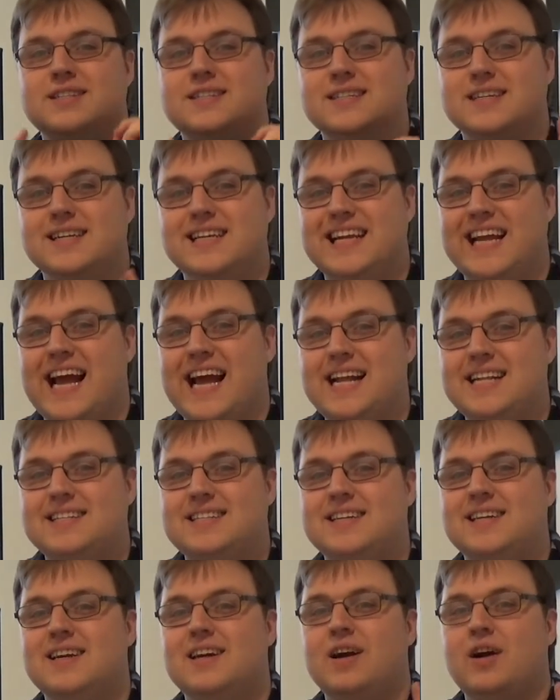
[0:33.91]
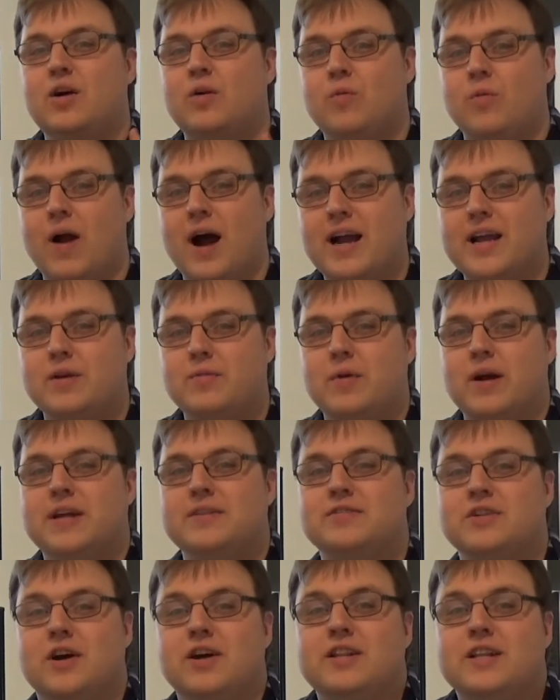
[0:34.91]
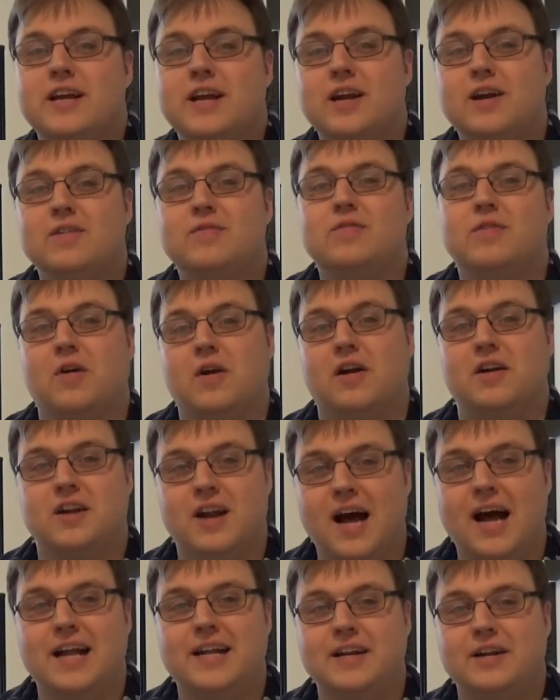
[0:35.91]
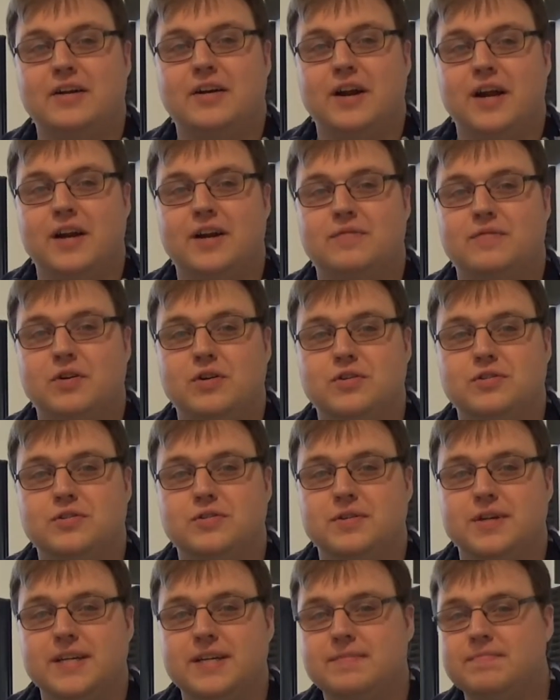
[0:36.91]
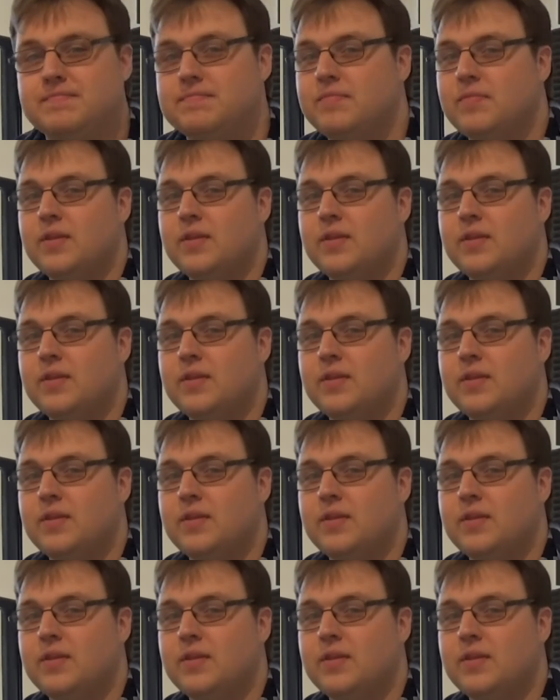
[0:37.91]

to get Rockin' Waves on the air for our nine-year anniversary.